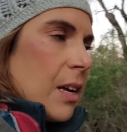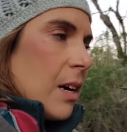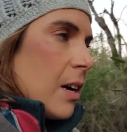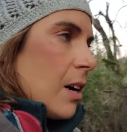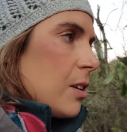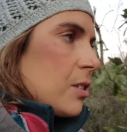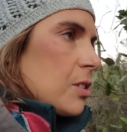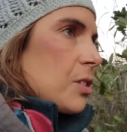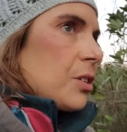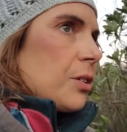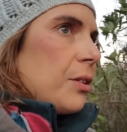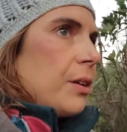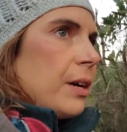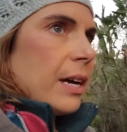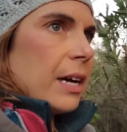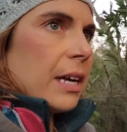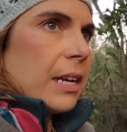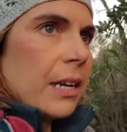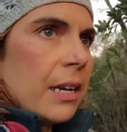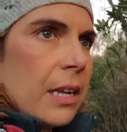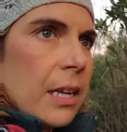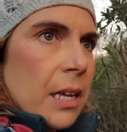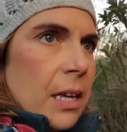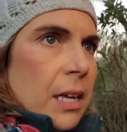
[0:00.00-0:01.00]
Also, I
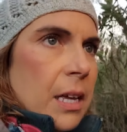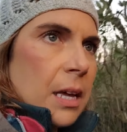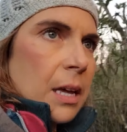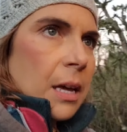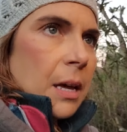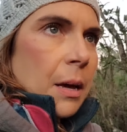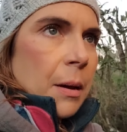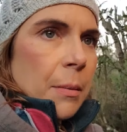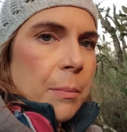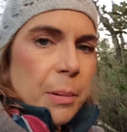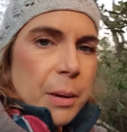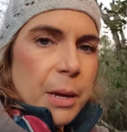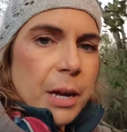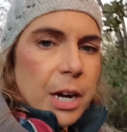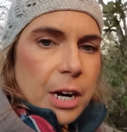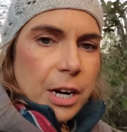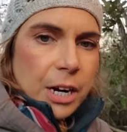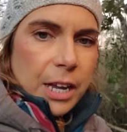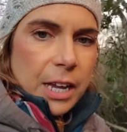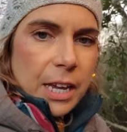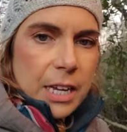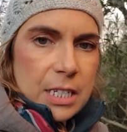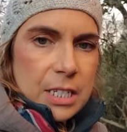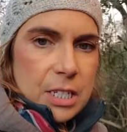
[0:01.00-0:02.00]
had
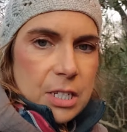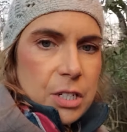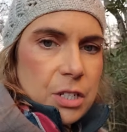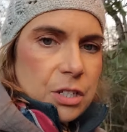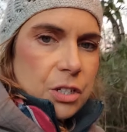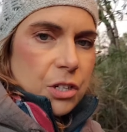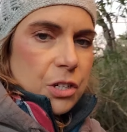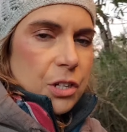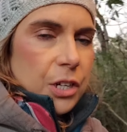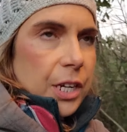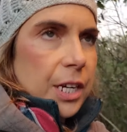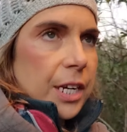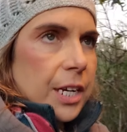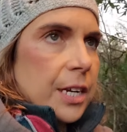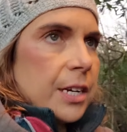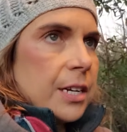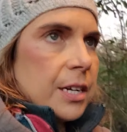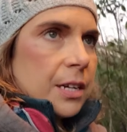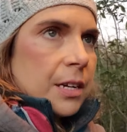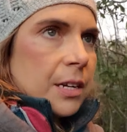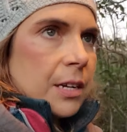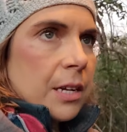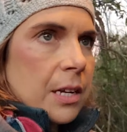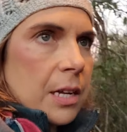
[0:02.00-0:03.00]
PRK surgery.
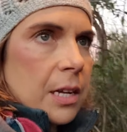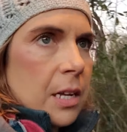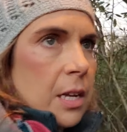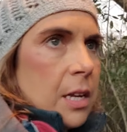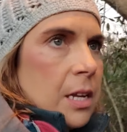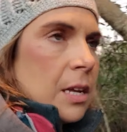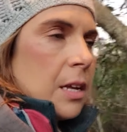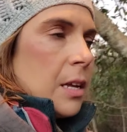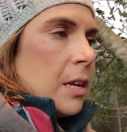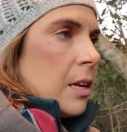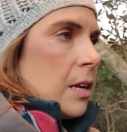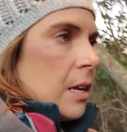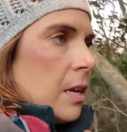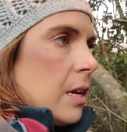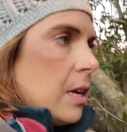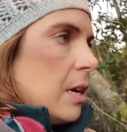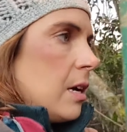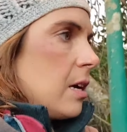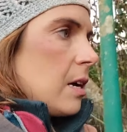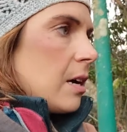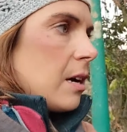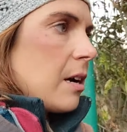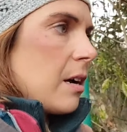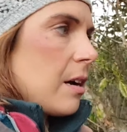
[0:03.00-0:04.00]

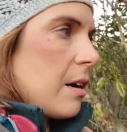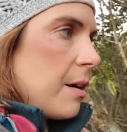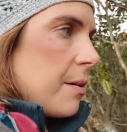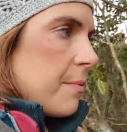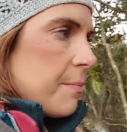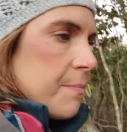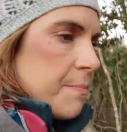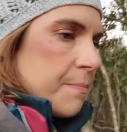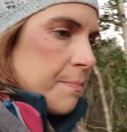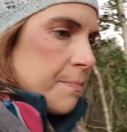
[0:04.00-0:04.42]
Um,